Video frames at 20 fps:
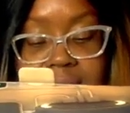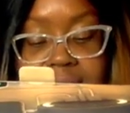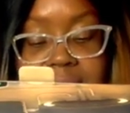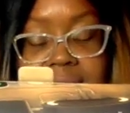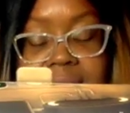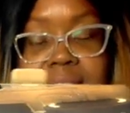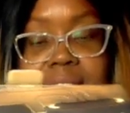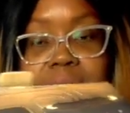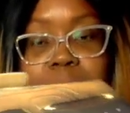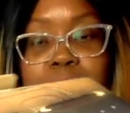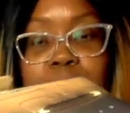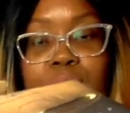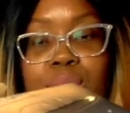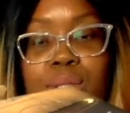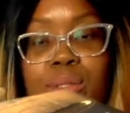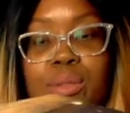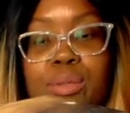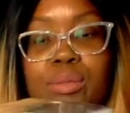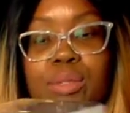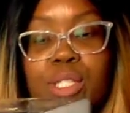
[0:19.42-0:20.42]
It's a
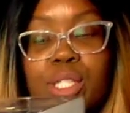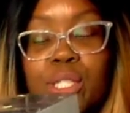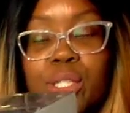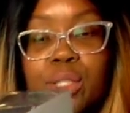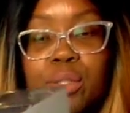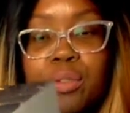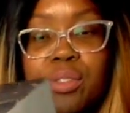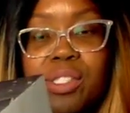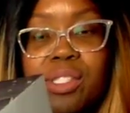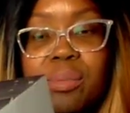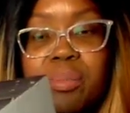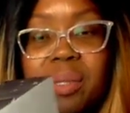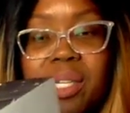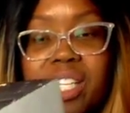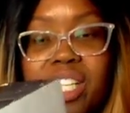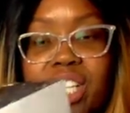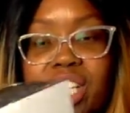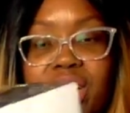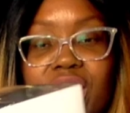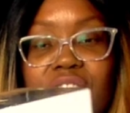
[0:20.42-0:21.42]
Bluetooth
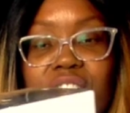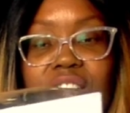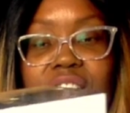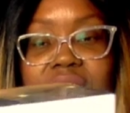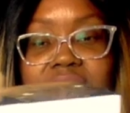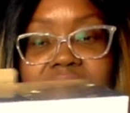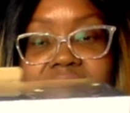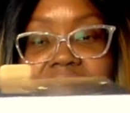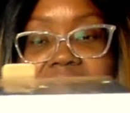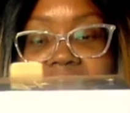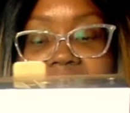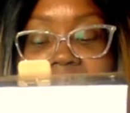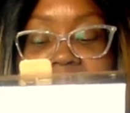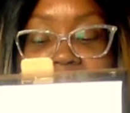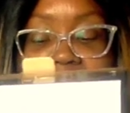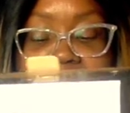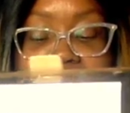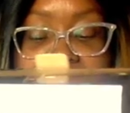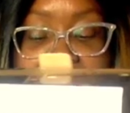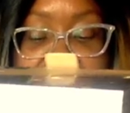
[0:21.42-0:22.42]
speaker
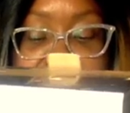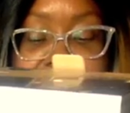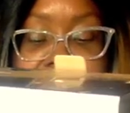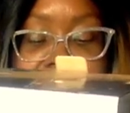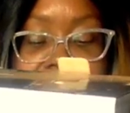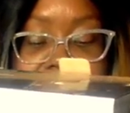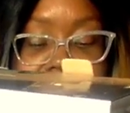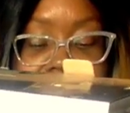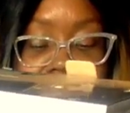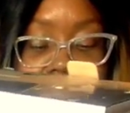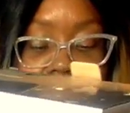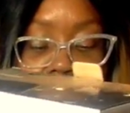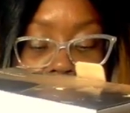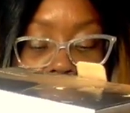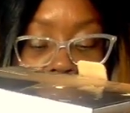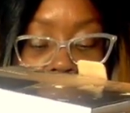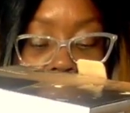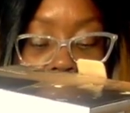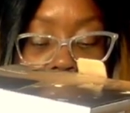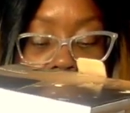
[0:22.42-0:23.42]
and
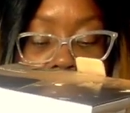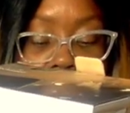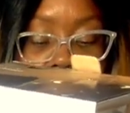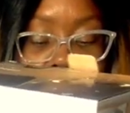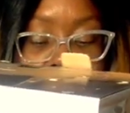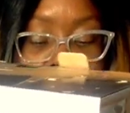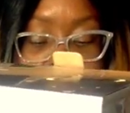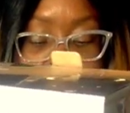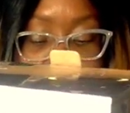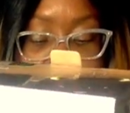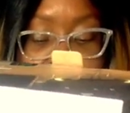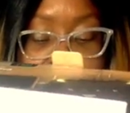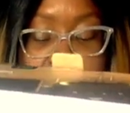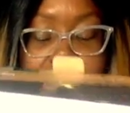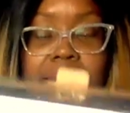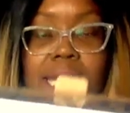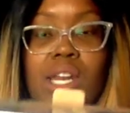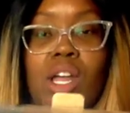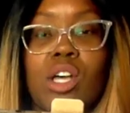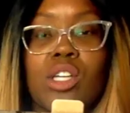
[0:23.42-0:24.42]
alarm clock,
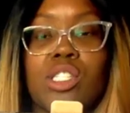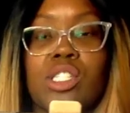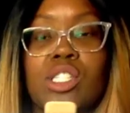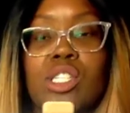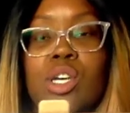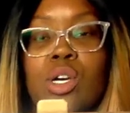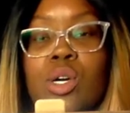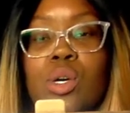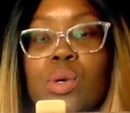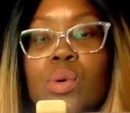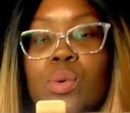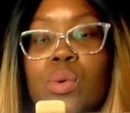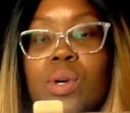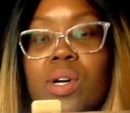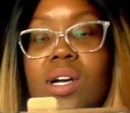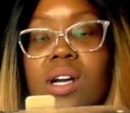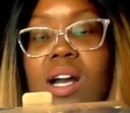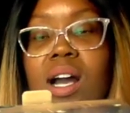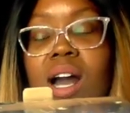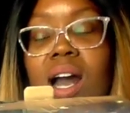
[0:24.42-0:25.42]
and it also
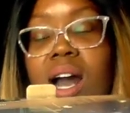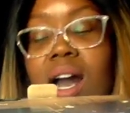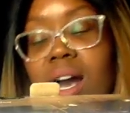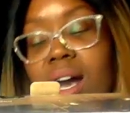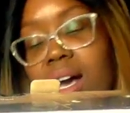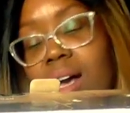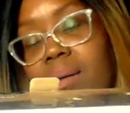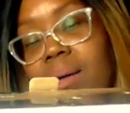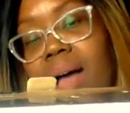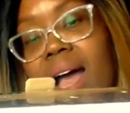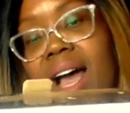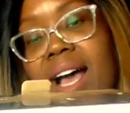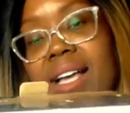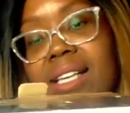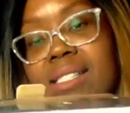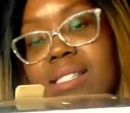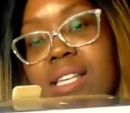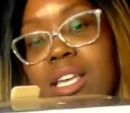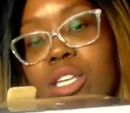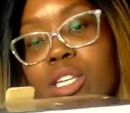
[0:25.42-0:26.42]

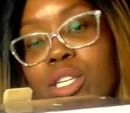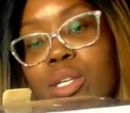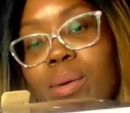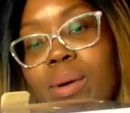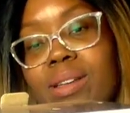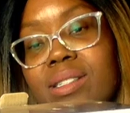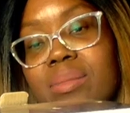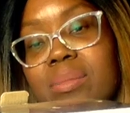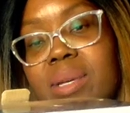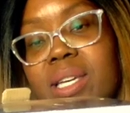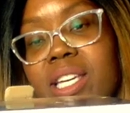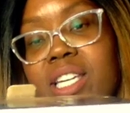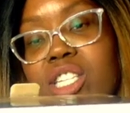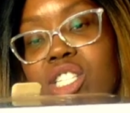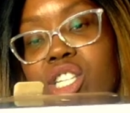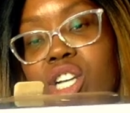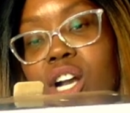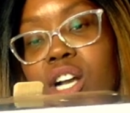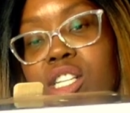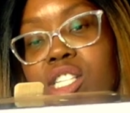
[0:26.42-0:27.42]
has USB
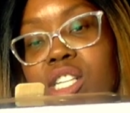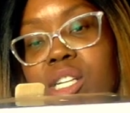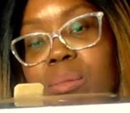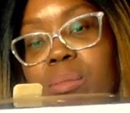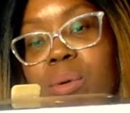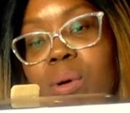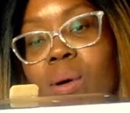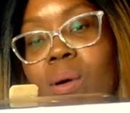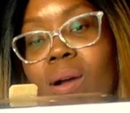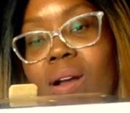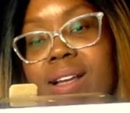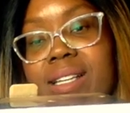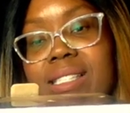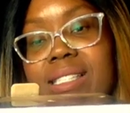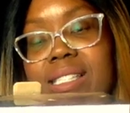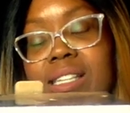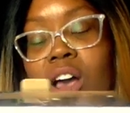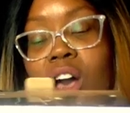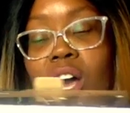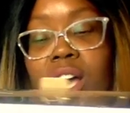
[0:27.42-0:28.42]
charging
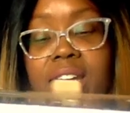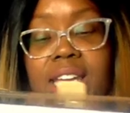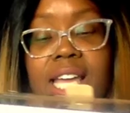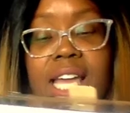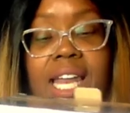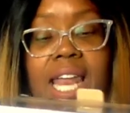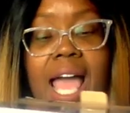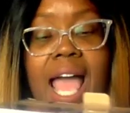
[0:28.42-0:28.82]
points on it,